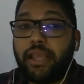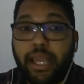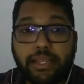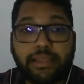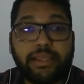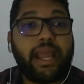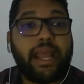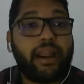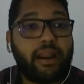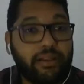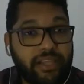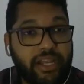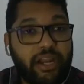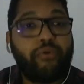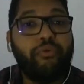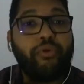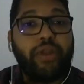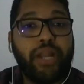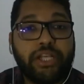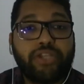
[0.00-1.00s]
they're
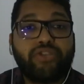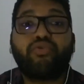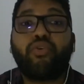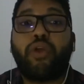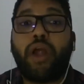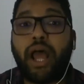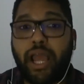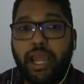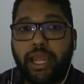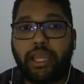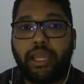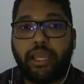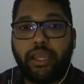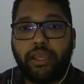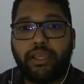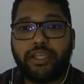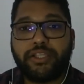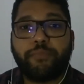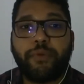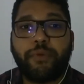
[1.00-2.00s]
really trying,
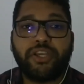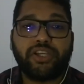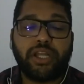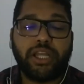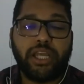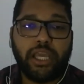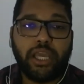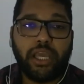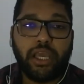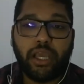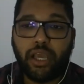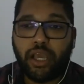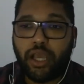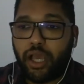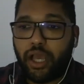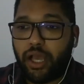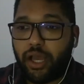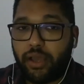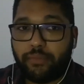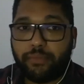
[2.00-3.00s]
especially
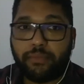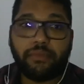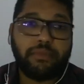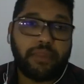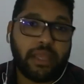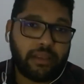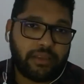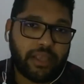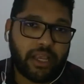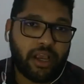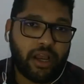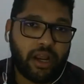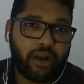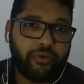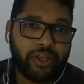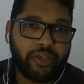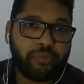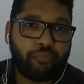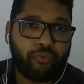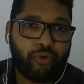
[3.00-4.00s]
the
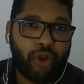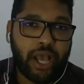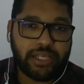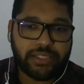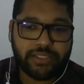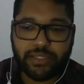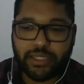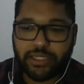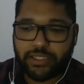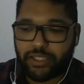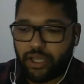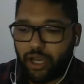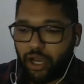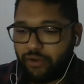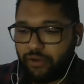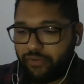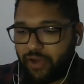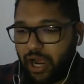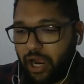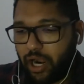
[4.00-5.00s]
current president
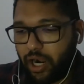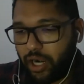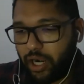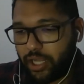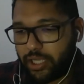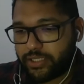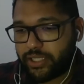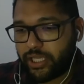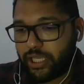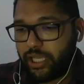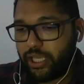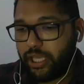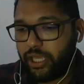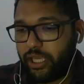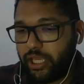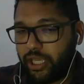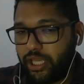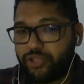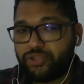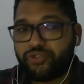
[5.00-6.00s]
of Ireland. He
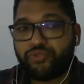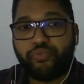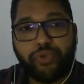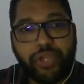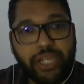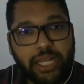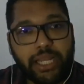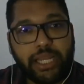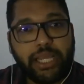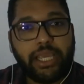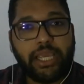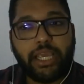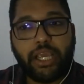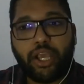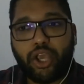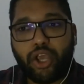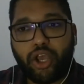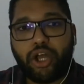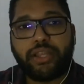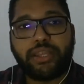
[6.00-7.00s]
is really
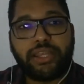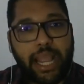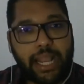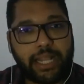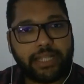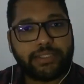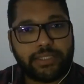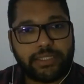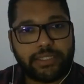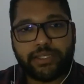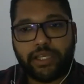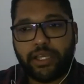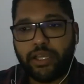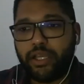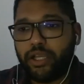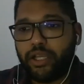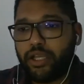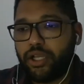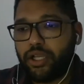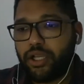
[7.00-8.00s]
connected
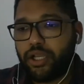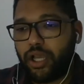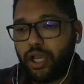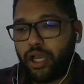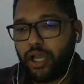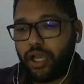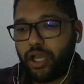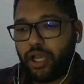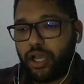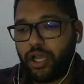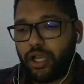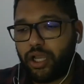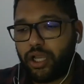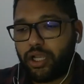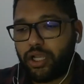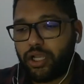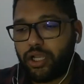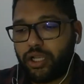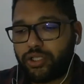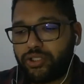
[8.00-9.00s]

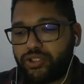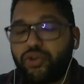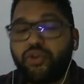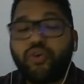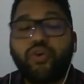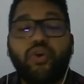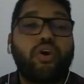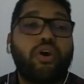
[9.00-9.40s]
to